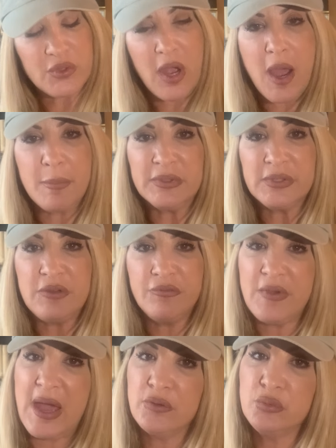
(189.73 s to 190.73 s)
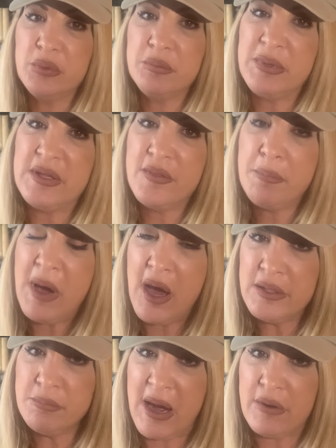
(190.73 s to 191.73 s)
commonly found would be the
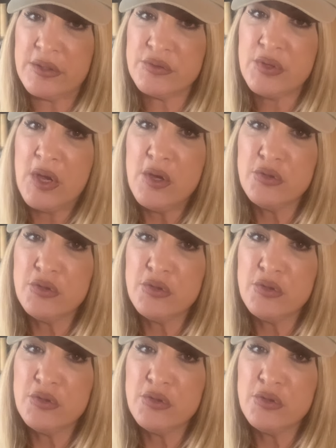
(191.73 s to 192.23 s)
Pine Barrens.